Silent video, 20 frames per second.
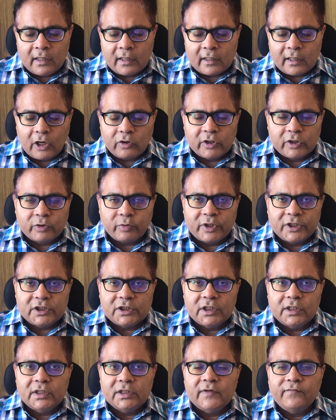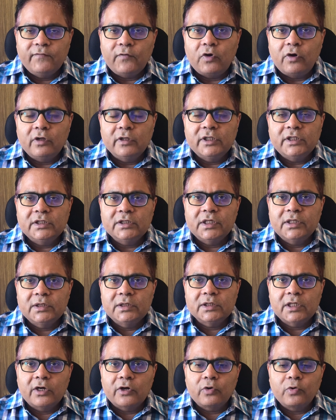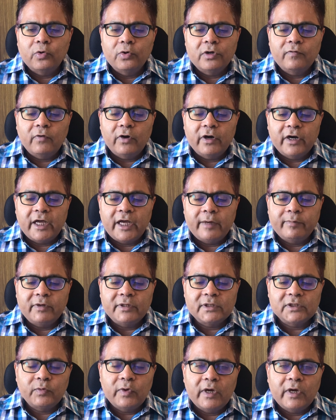Now, the question is, if all these things are good, what happens?